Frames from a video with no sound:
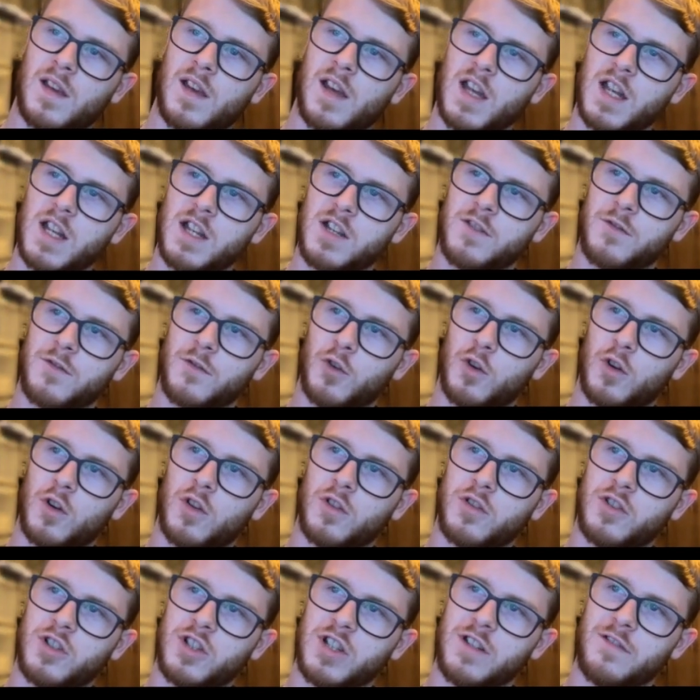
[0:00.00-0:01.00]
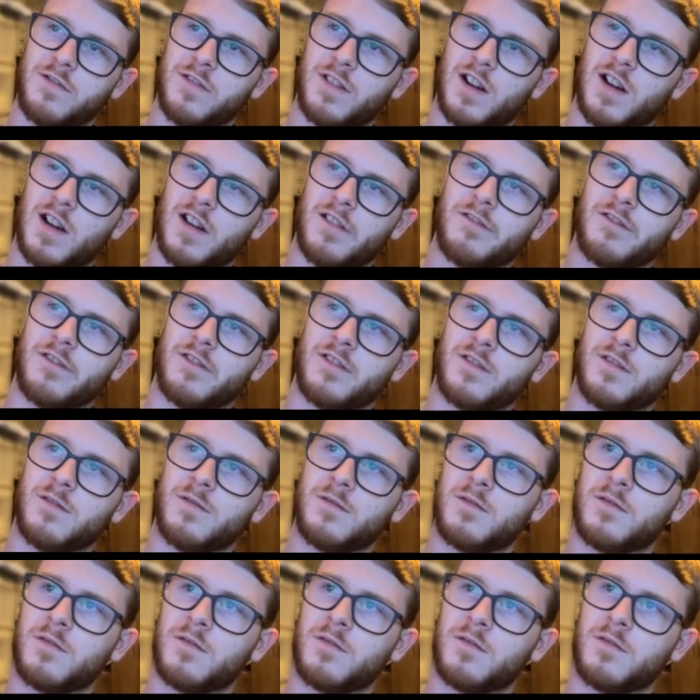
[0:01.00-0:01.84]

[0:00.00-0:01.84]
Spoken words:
H4, G5.